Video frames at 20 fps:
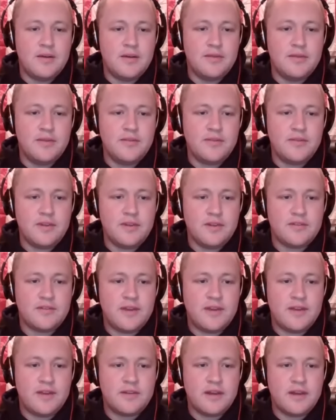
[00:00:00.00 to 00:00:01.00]
this is going to
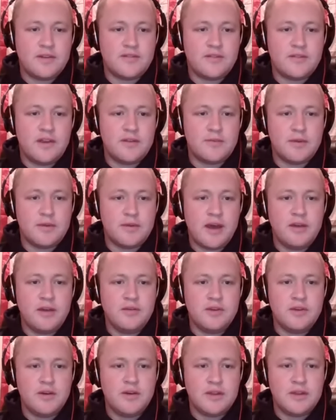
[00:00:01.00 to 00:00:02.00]
sound kind of strange, but I
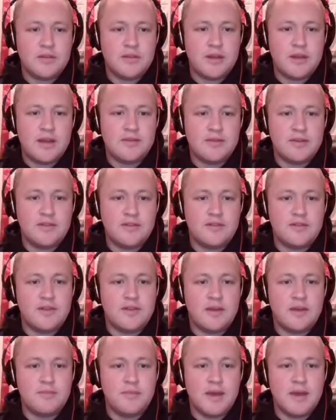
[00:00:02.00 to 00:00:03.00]
don't know that I'm going to have an easy
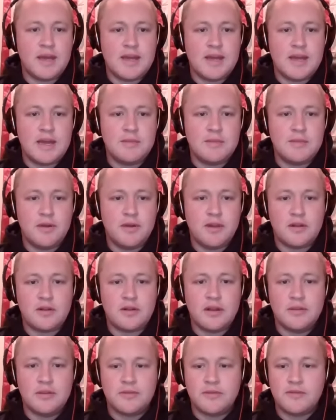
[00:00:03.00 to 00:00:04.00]
time picking anybody on
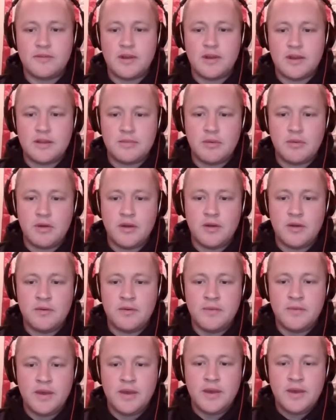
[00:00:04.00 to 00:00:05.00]
Clemson's side of the
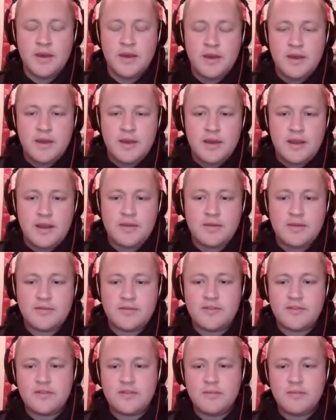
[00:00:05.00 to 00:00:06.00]
ball. And that's
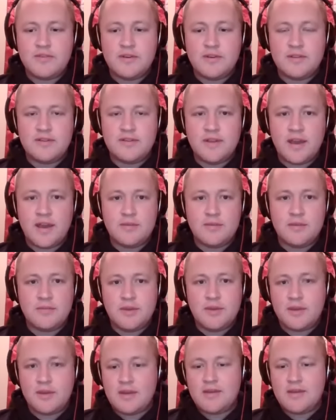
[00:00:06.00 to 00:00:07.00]
not so much an indictment,
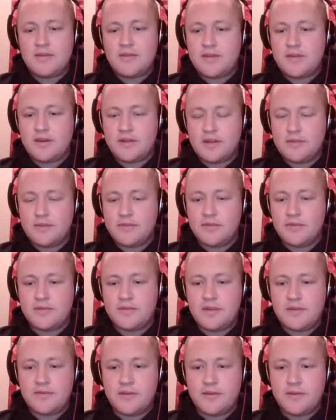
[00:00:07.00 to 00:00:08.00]
because obviously Clemson's
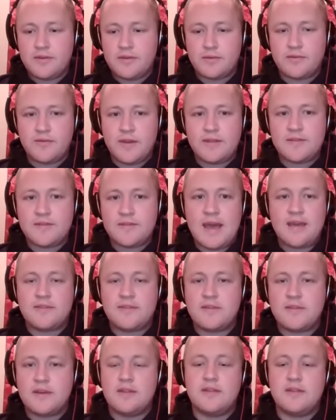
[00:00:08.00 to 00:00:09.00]
defense was
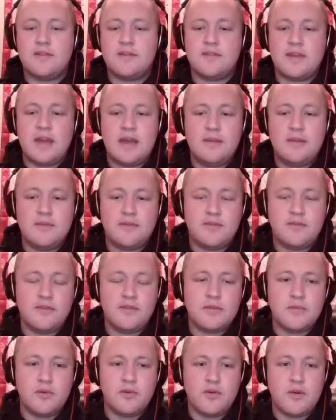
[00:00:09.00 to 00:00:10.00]
fantastic in this game. It's
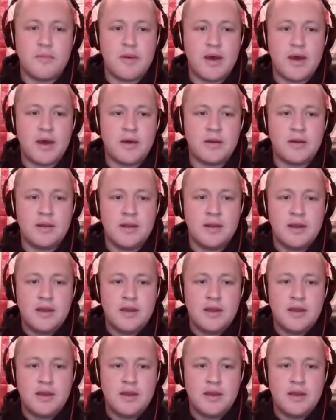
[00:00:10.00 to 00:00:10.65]
really more about